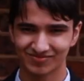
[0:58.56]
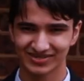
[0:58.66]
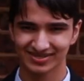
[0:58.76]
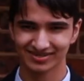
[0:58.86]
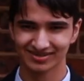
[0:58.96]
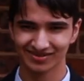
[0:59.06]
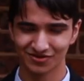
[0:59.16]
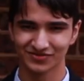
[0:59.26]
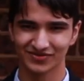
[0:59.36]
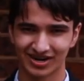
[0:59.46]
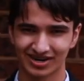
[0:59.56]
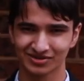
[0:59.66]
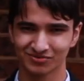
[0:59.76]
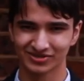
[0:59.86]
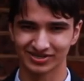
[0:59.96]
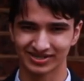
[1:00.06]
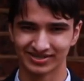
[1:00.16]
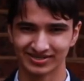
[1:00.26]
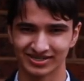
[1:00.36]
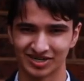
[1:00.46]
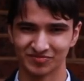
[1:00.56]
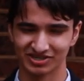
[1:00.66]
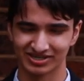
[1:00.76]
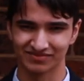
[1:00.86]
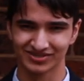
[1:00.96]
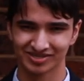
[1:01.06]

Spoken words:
It's a lot of hard work and time that you have to